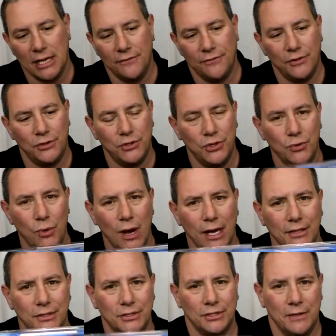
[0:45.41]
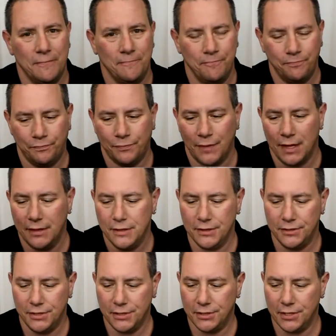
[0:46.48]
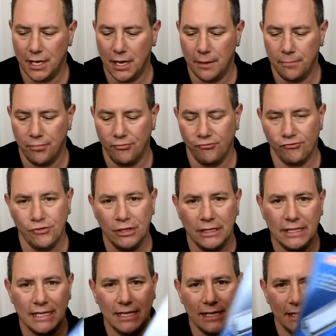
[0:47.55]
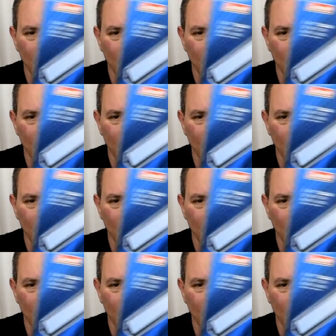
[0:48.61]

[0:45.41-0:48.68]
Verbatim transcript: for two watts. This is uh, really